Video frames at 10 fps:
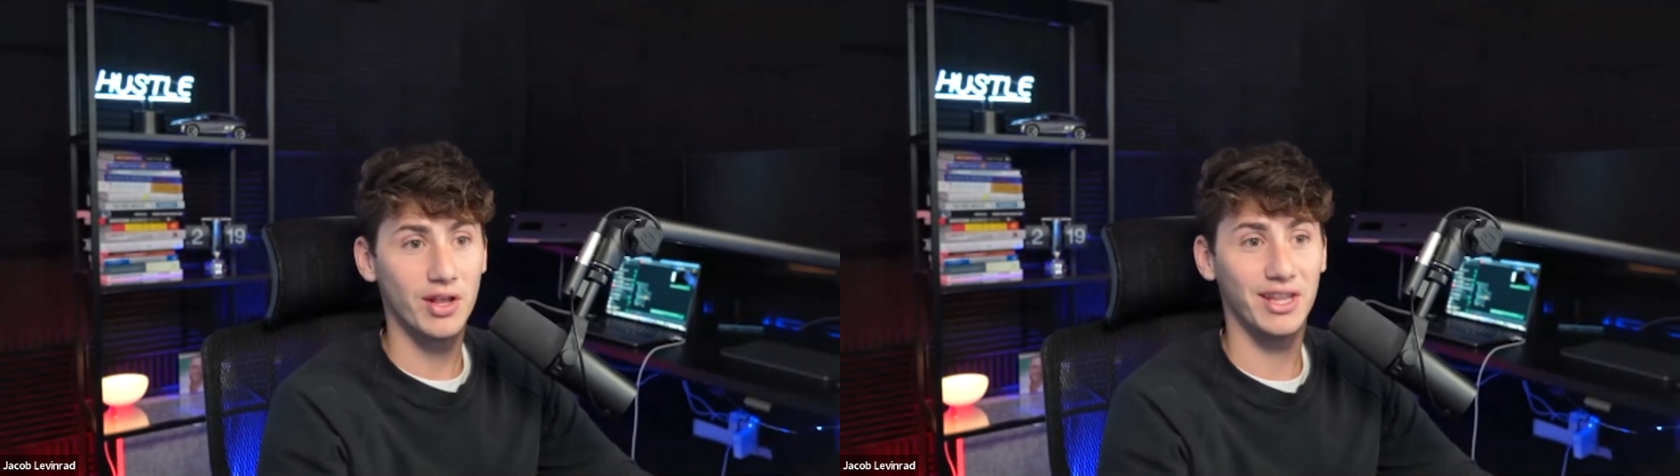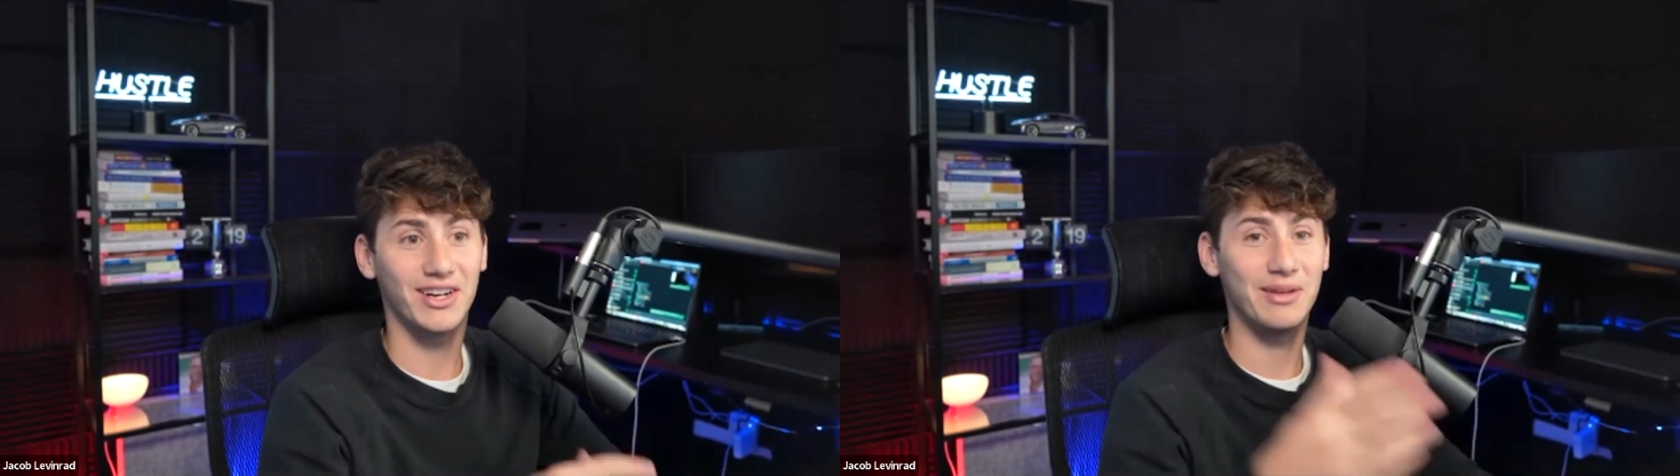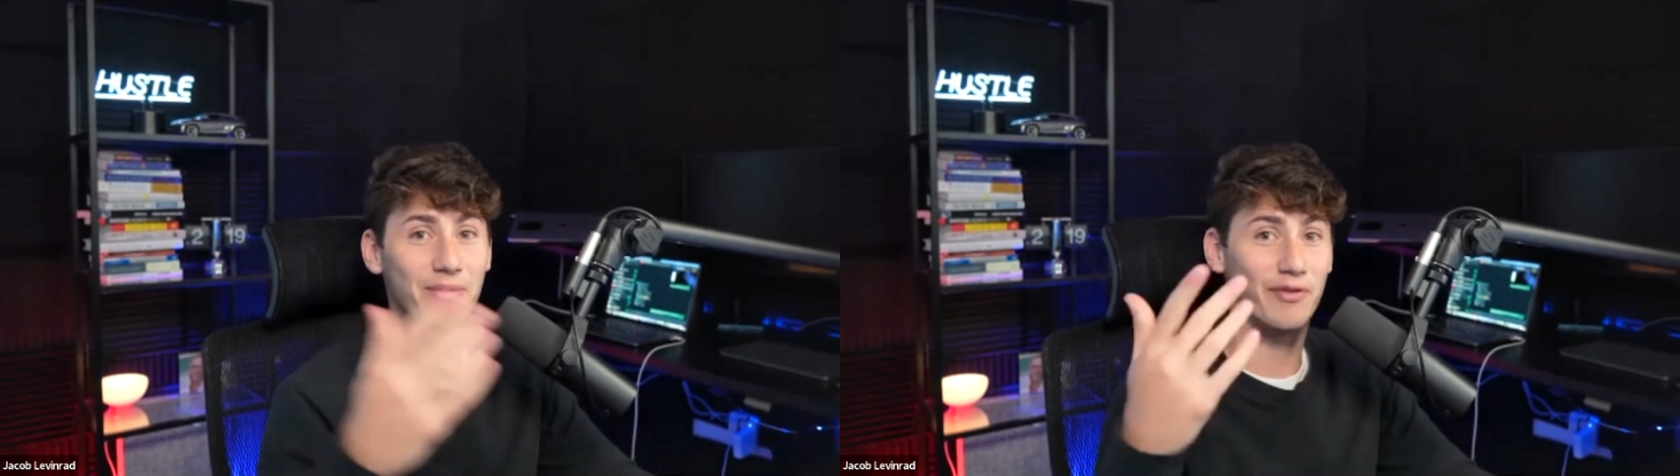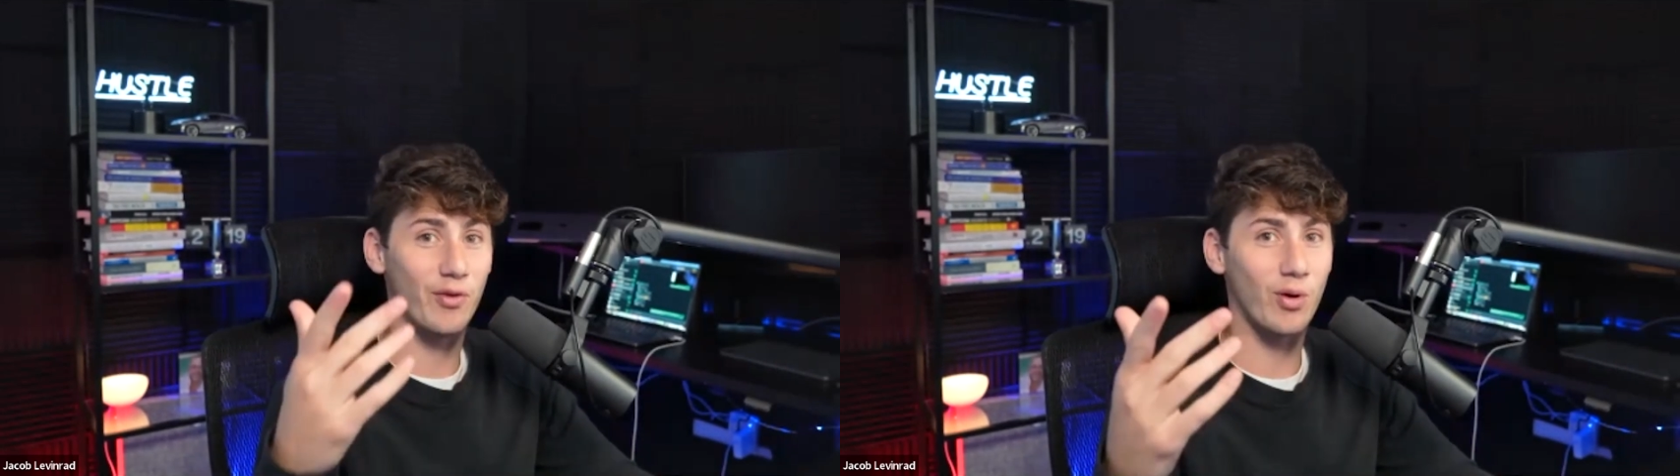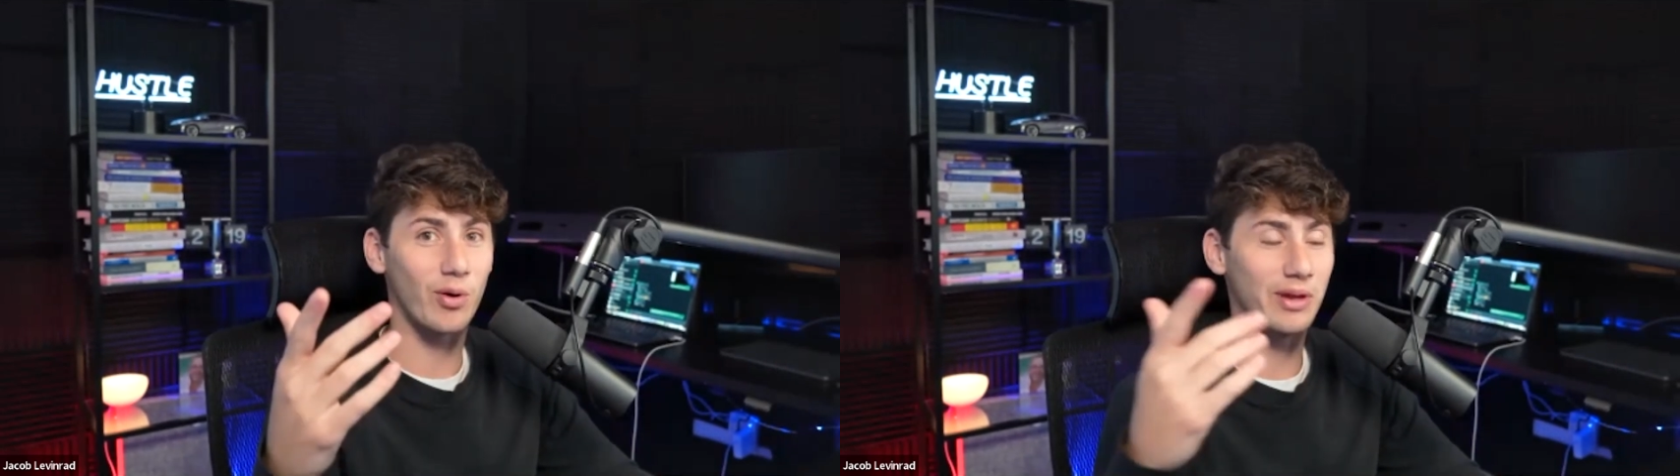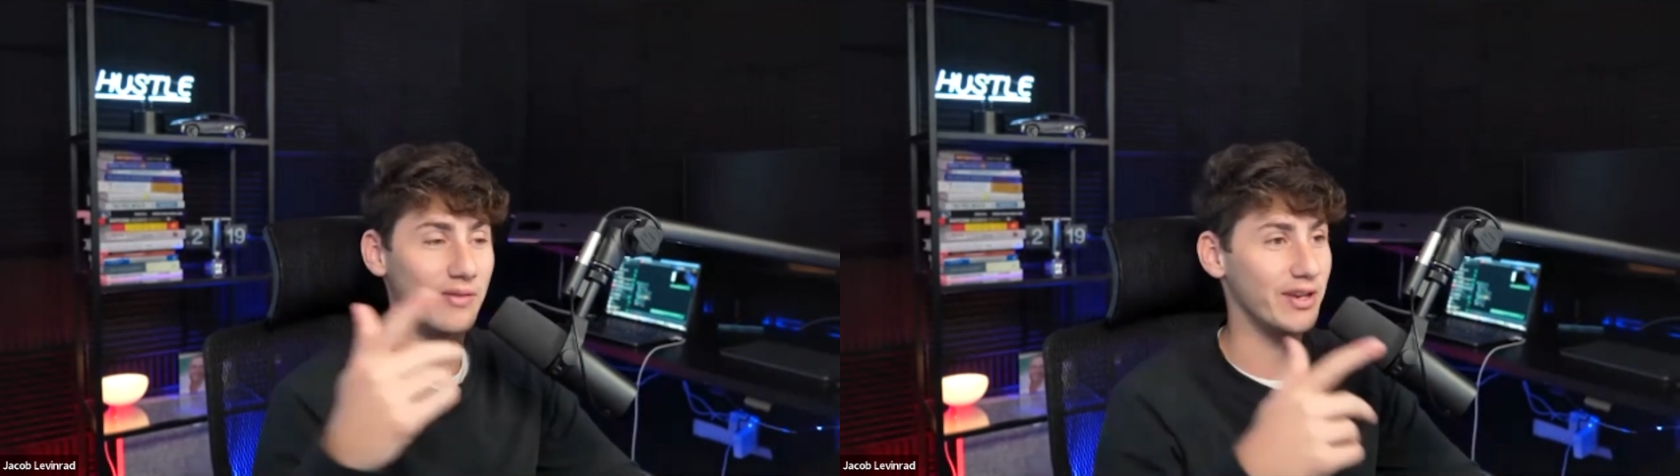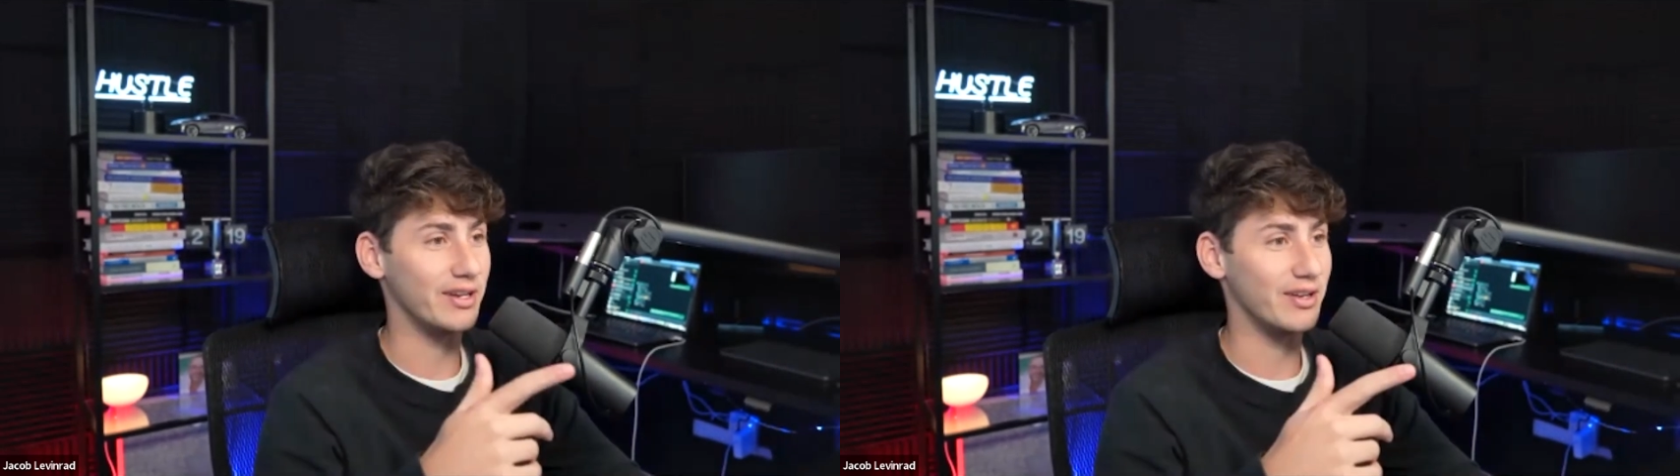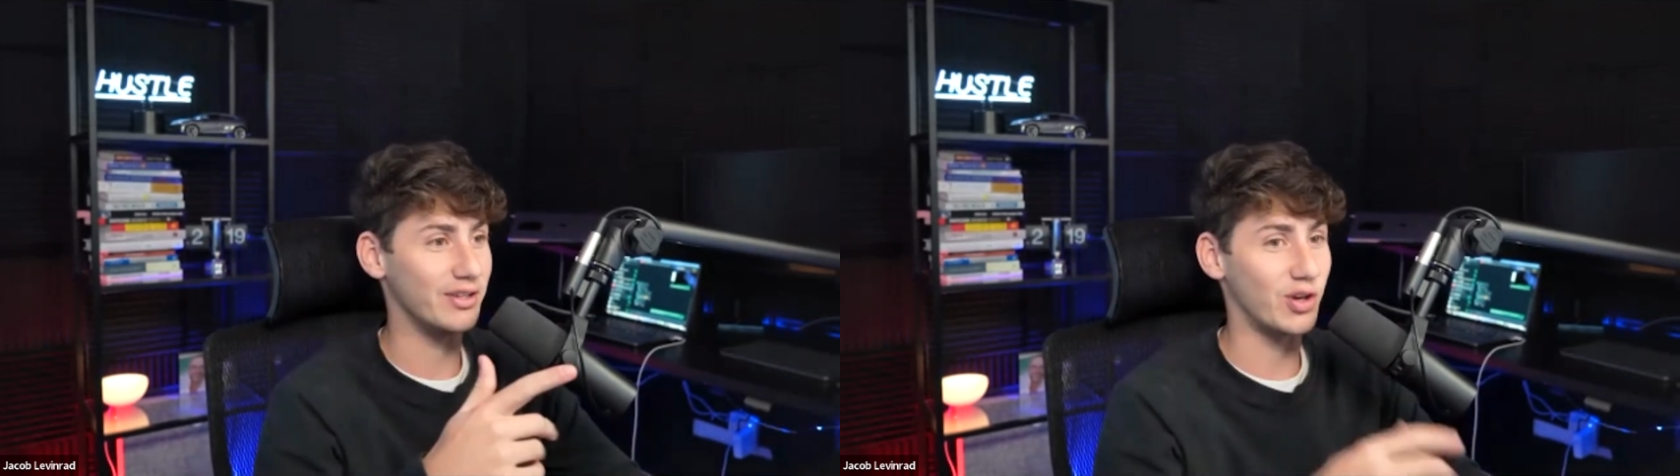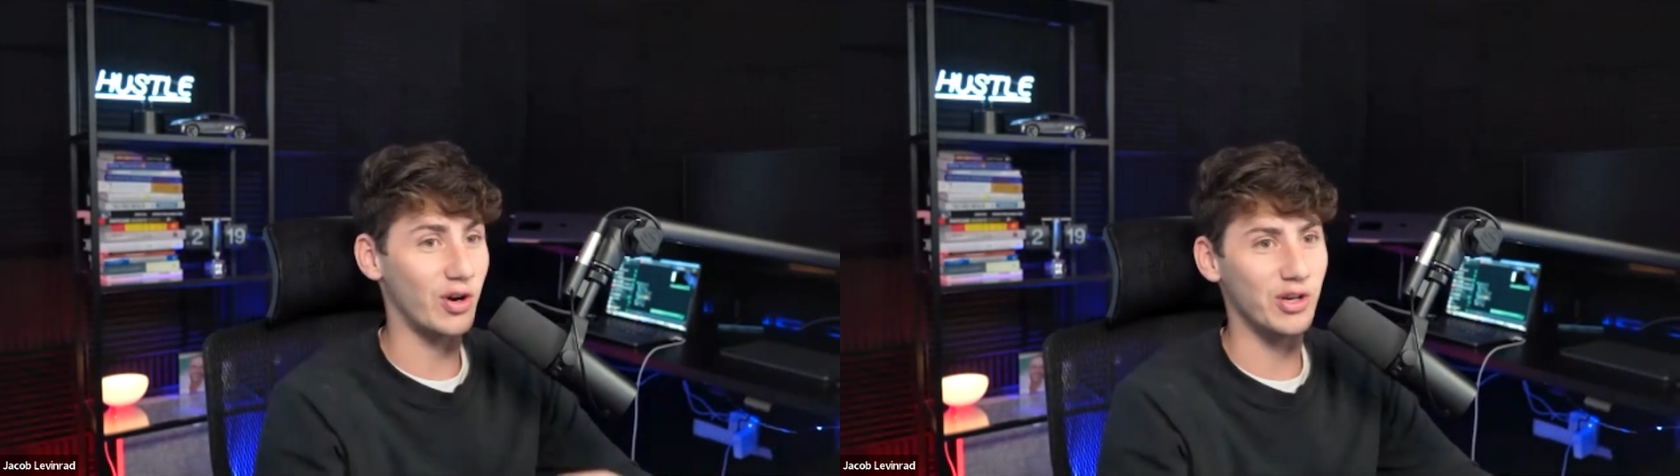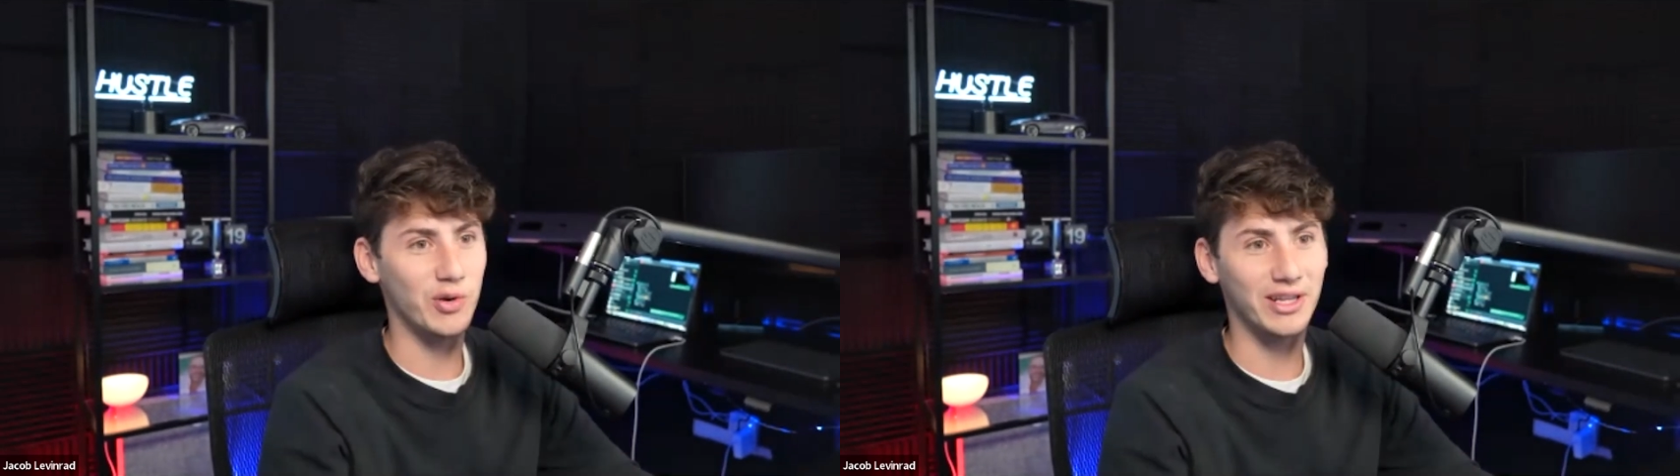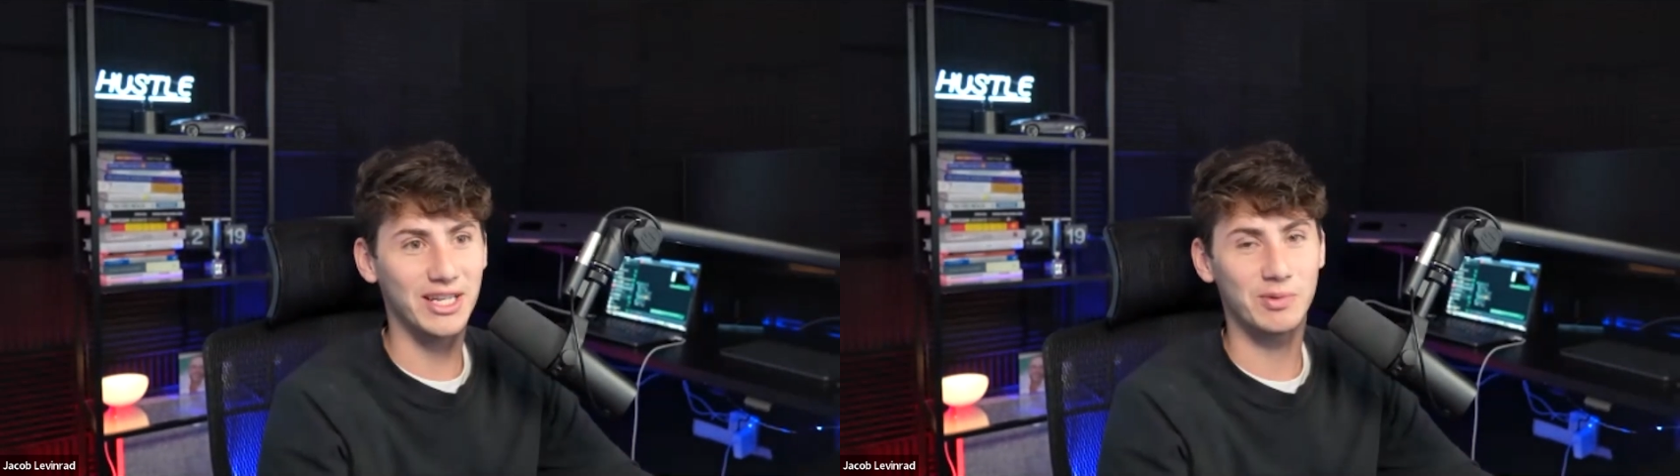Literally, before we even started doing this,